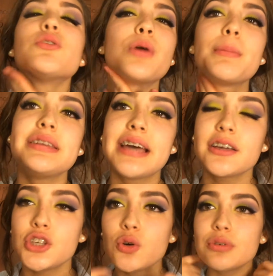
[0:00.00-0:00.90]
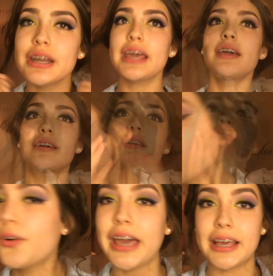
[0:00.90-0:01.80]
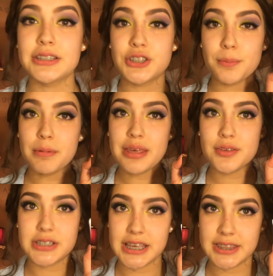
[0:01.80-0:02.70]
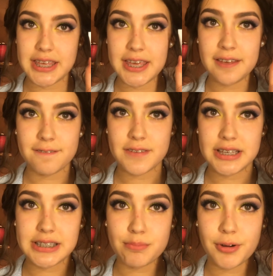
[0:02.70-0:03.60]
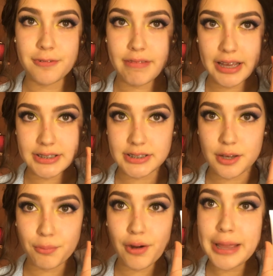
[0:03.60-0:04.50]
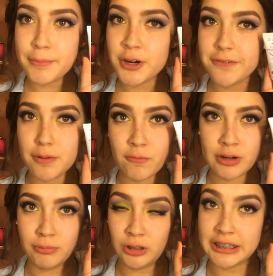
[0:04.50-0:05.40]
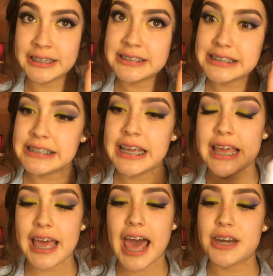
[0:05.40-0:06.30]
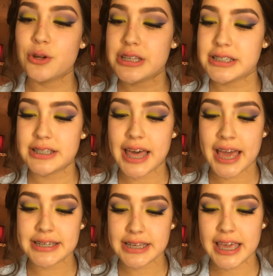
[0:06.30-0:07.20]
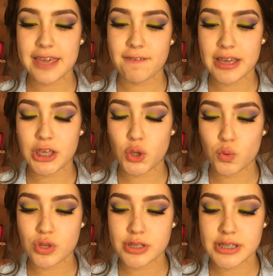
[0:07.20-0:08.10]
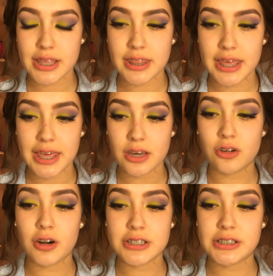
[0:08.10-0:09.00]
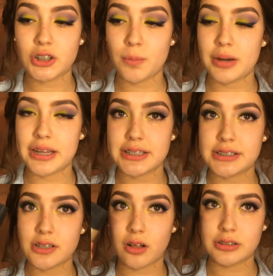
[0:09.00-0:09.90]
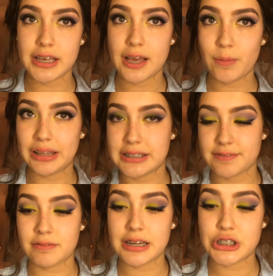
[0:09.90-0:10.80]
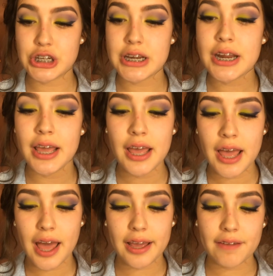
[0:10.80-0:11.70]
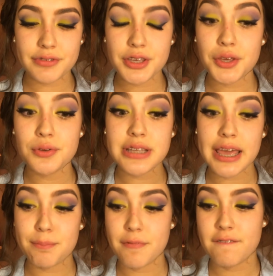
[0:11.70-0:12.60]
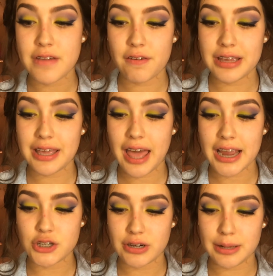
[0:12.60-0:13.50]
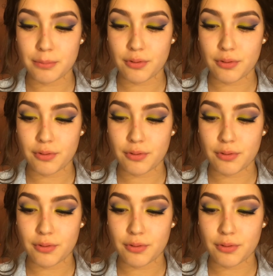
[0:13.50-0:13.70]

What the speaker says: Rub it down your neck. Okay, so I'm gonna be using the Fix and Perfect primer from Rimmel London. I noticed that if I use the NARS Luminous All Day Weightless Foundation, I have to use a very hydrating